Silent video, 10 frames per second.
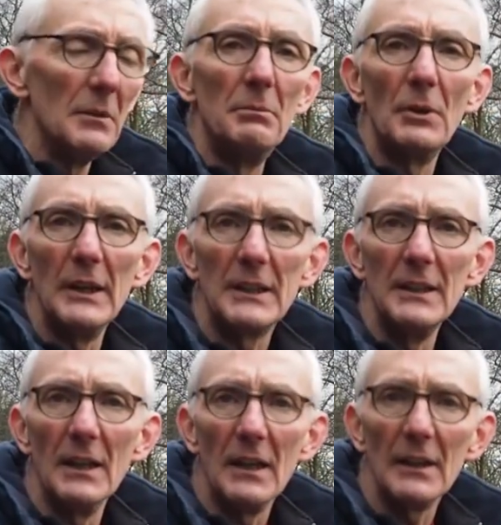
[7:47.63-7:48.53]

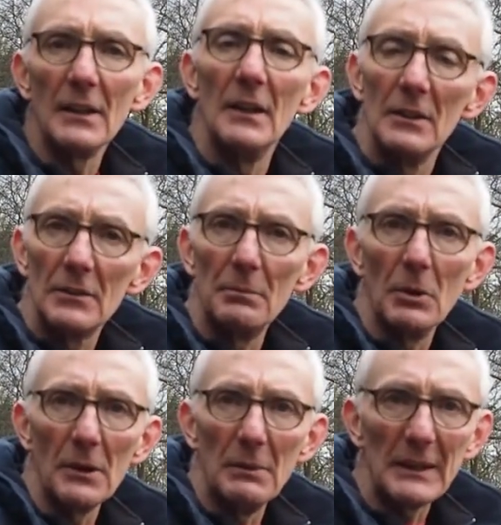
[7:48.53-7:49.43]
braking hard to
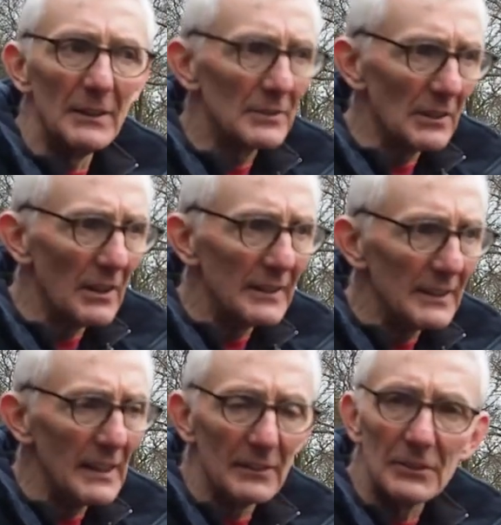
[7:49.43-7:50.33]
pull it back into line
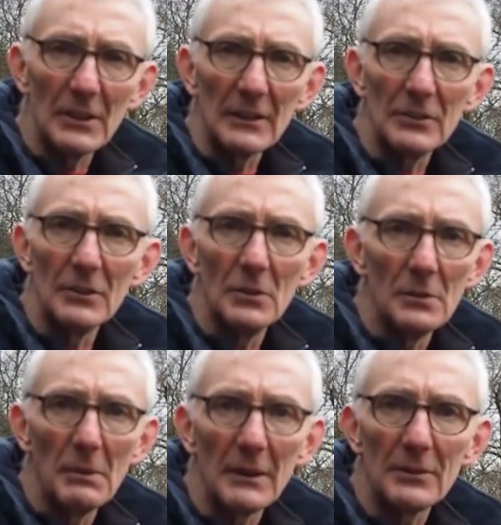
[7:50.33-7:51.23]
and get the traction
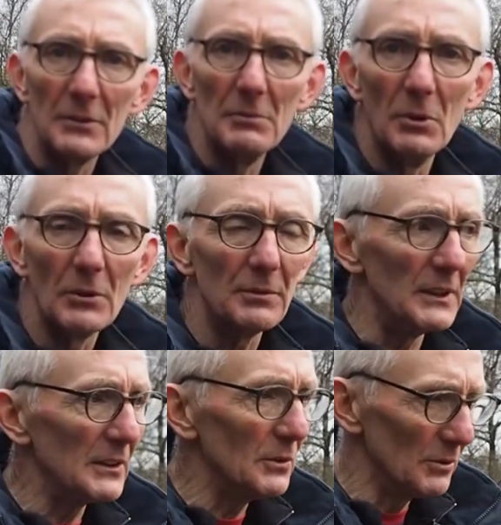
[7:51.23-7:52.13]
going back through both
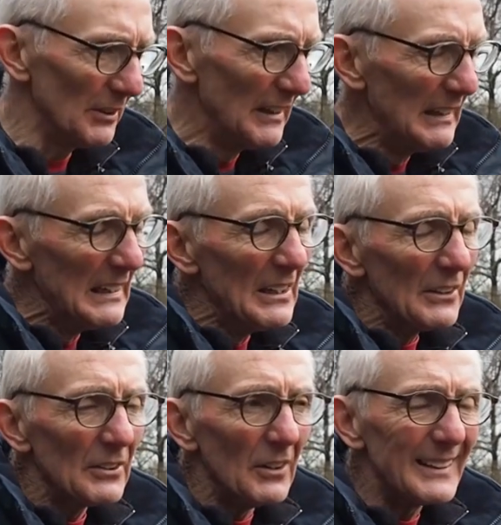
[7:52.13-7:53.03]
vehicles.
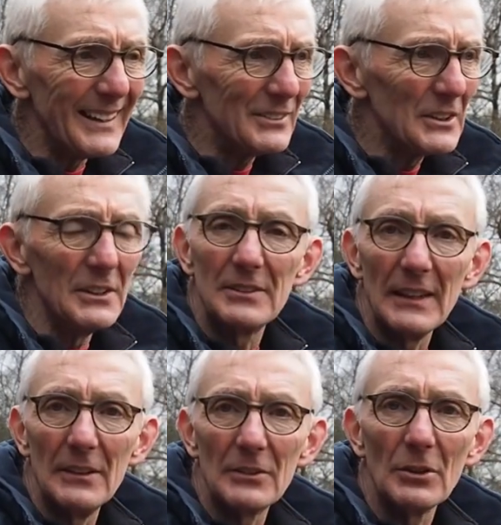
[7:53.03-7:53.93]
So I guess you can
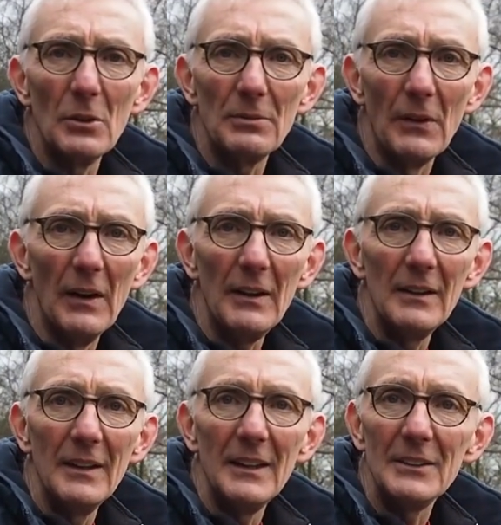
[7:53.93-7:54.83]
say that so far
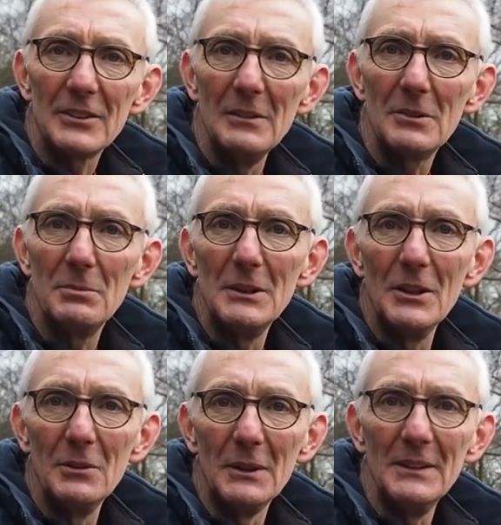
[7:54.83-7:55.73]
it seems to be
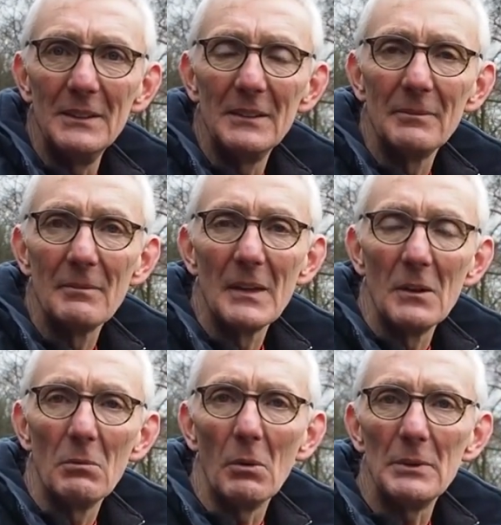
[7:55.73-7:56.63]
doing
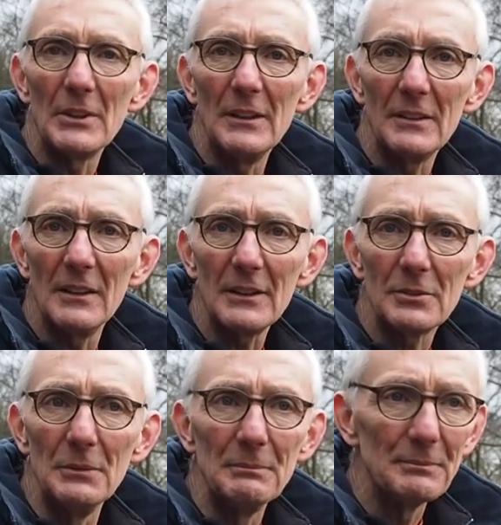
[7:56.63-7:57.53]
what we said in the
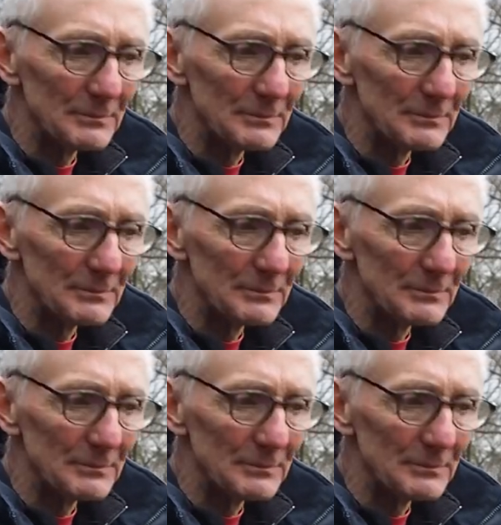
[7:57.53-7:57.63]
classroom.